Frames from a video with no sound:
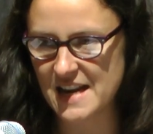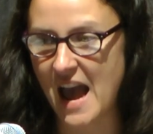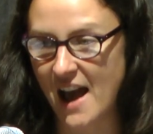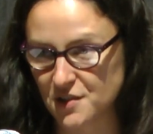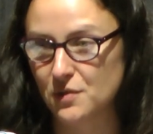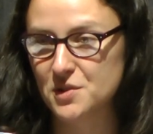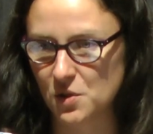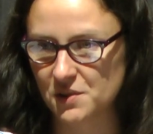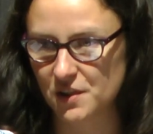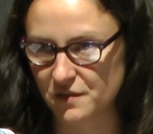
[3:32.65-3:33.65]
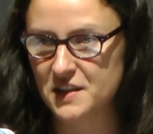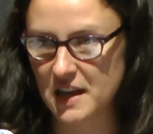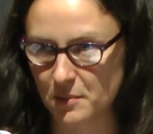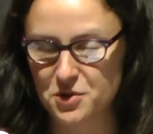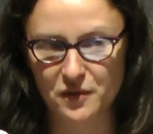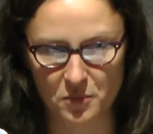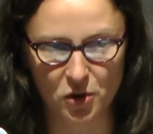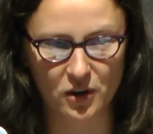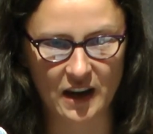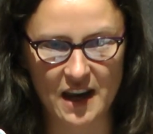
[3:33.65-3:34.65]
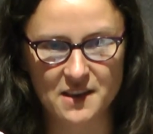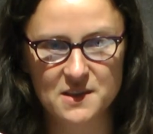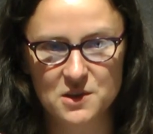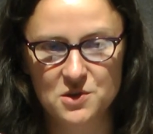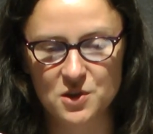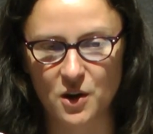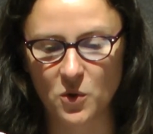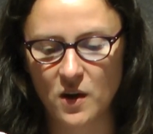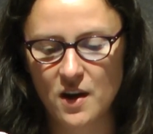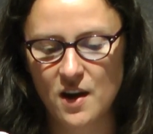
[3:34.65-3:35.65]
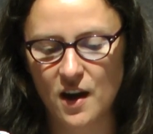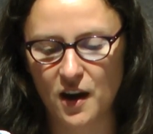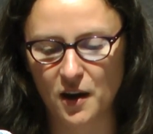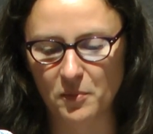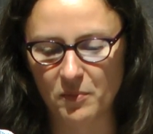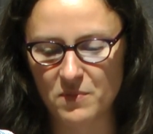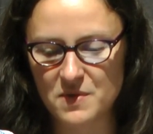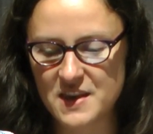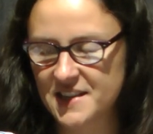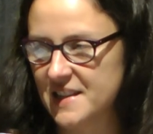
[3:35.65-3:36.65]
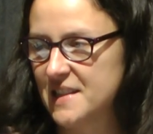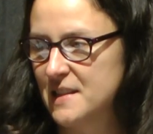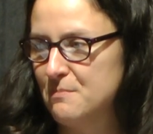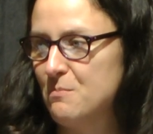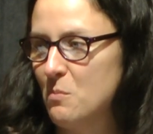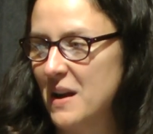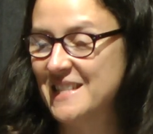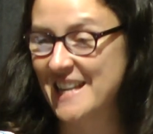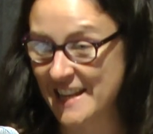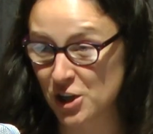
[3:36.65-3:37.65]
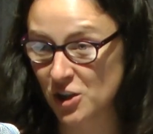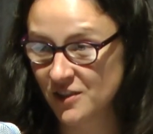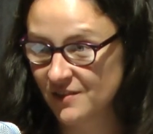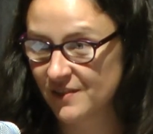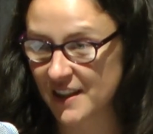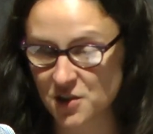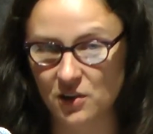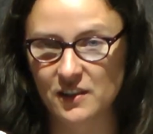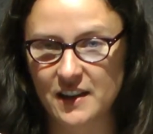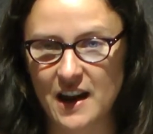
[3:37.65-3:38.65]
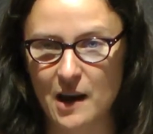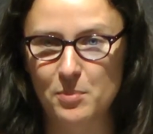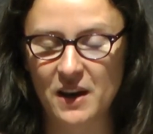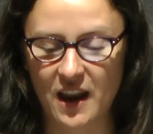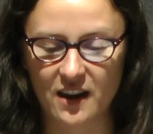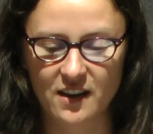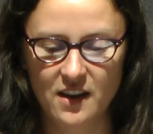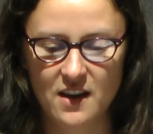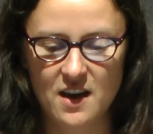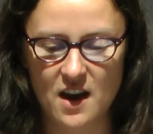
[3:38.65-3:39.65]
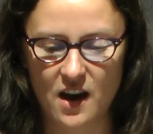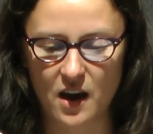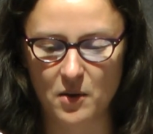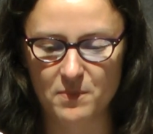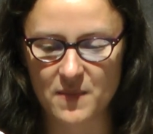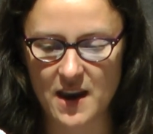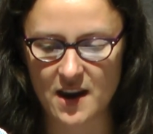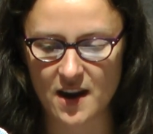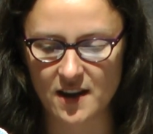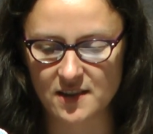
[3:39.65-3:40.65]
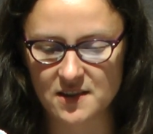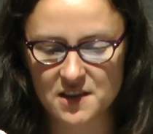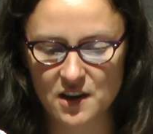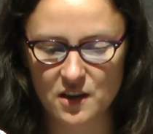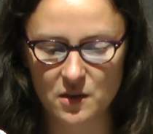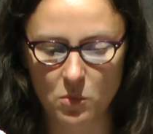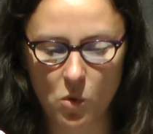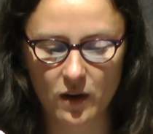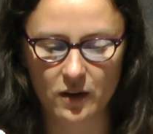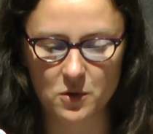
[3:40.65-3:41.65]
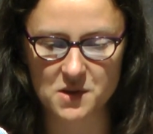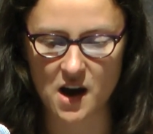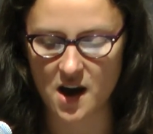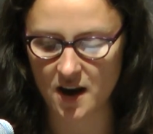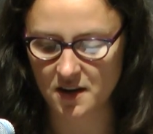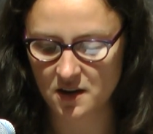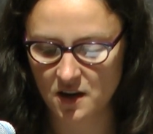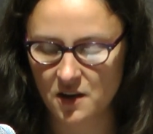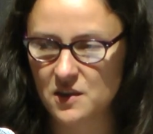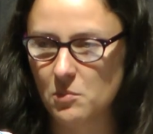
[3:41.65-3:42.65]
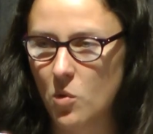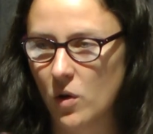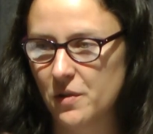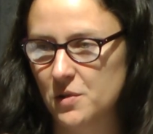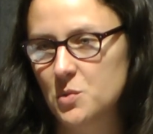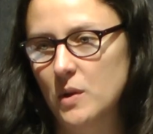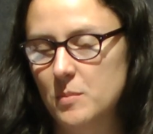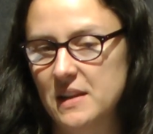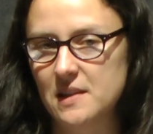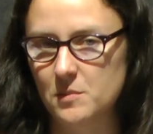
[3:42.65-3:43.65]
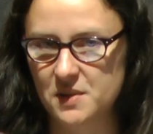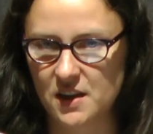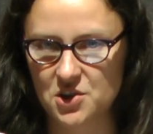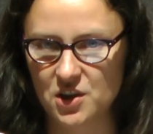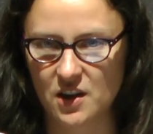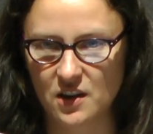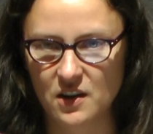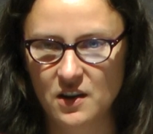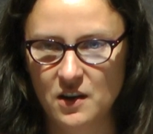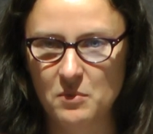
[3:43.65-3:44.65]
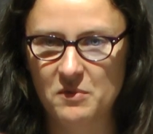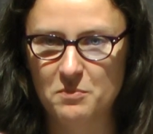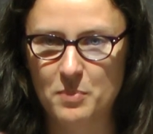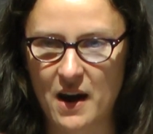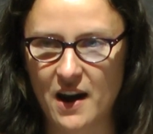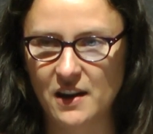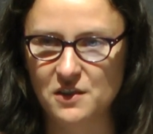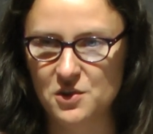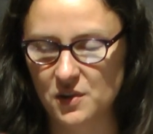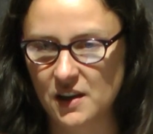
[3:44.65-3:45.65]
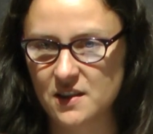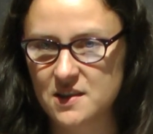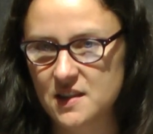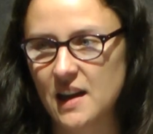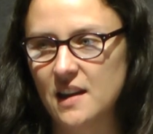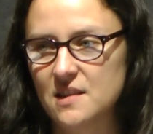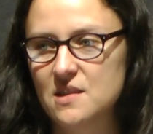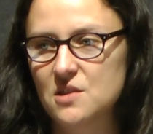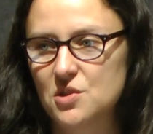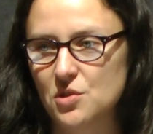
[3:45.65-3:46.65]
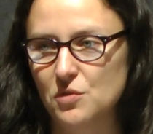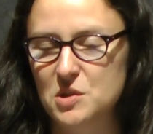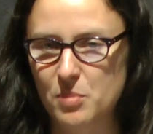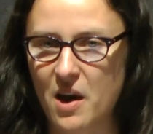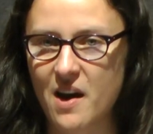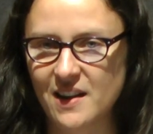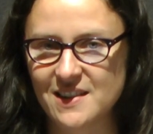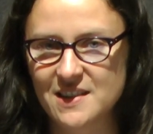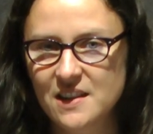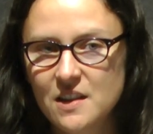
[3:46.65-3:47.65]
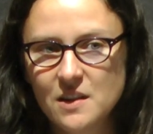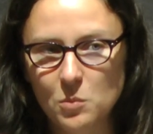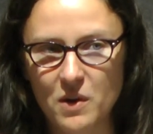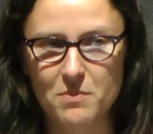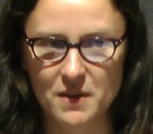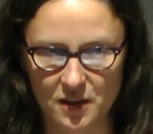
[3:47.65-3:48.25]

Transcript: As a result of the damage from the hurricanes. So it's here, it's already happening. And the more it goes on, the more there's going to be a temptation by the United States to respond with